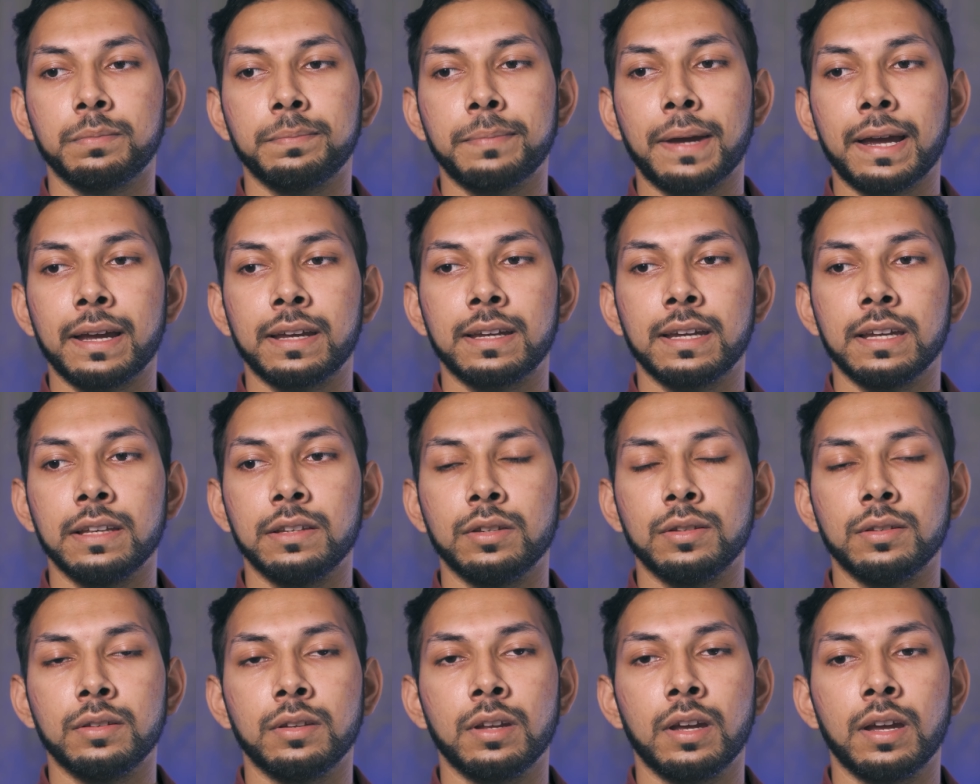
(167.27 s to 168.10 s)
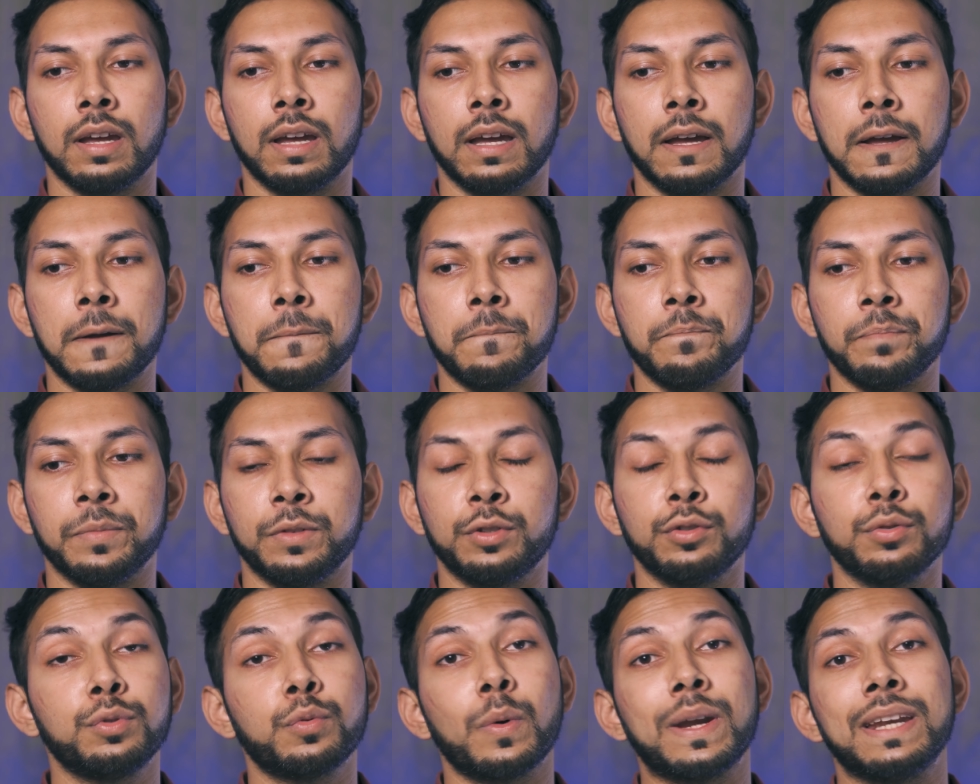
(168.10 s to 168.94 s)
back in um,
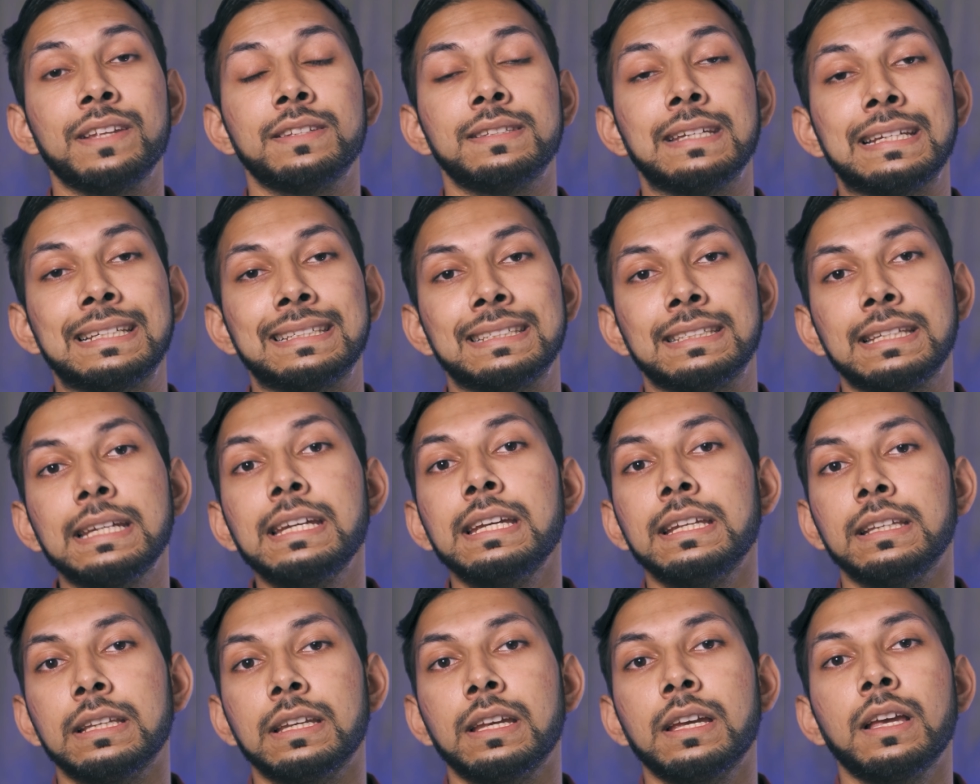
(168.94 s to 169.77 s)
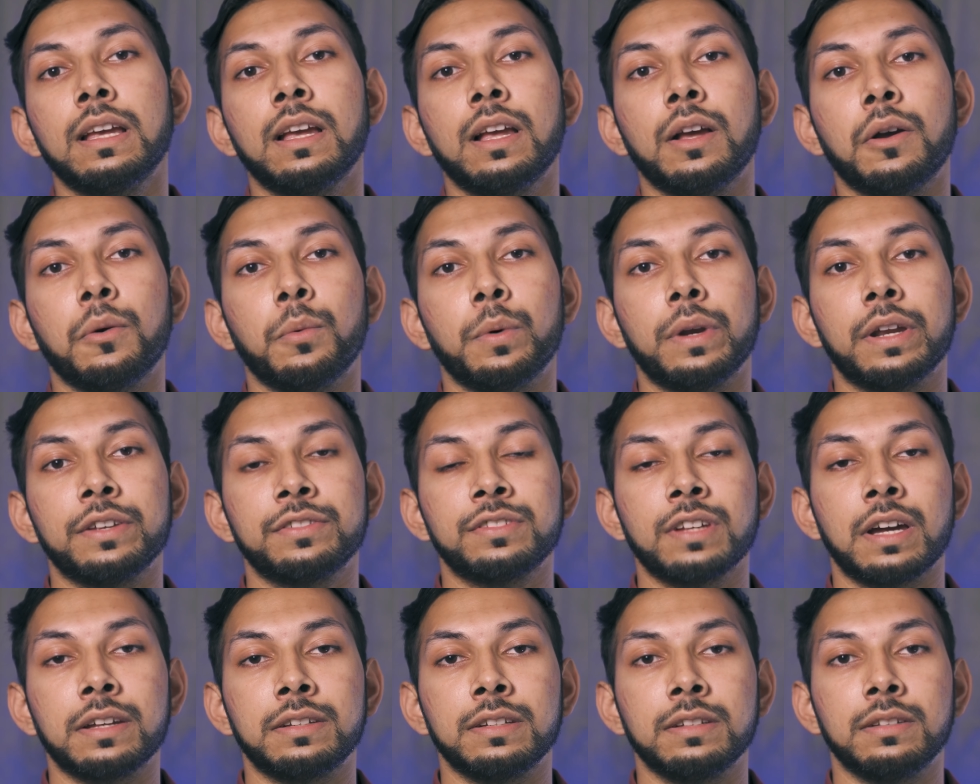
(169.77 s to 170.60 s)
2016 when I
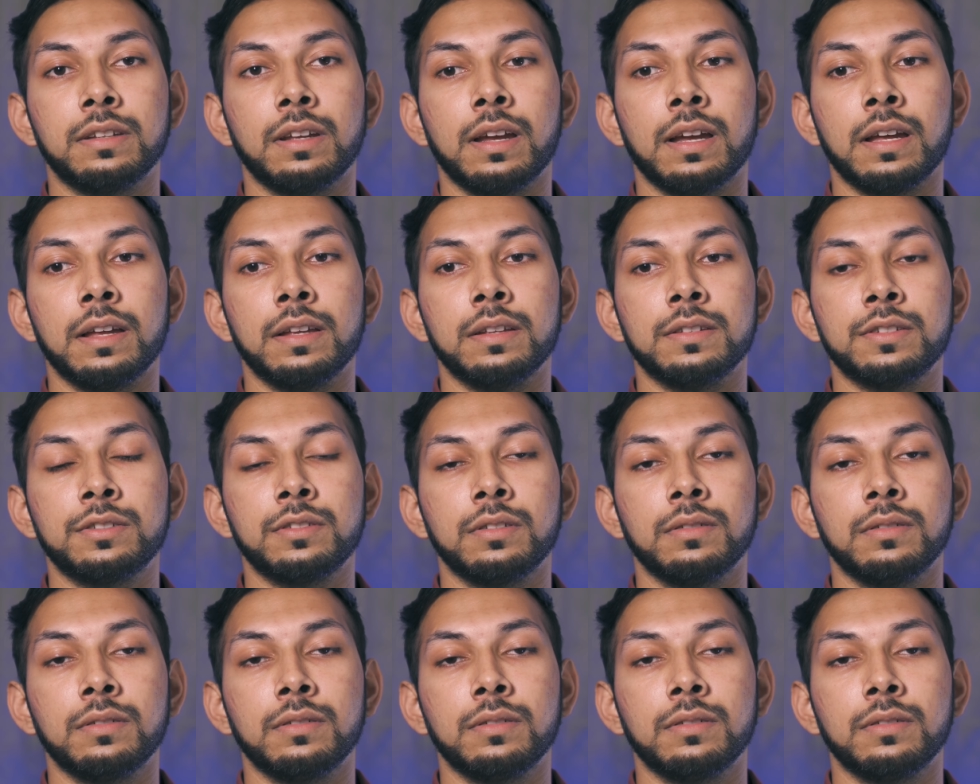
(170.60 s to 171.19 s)
started, uh,